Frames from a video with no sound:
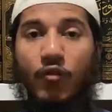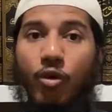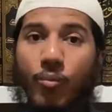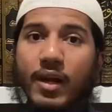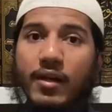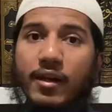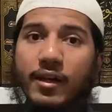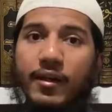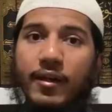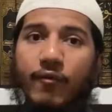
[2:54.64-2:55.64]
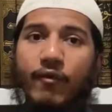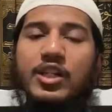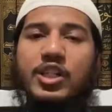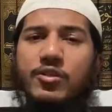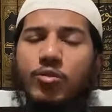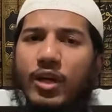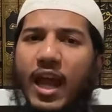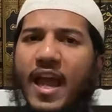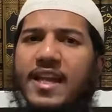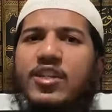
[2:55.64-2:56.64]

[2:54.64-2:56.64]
The woman, when she's doing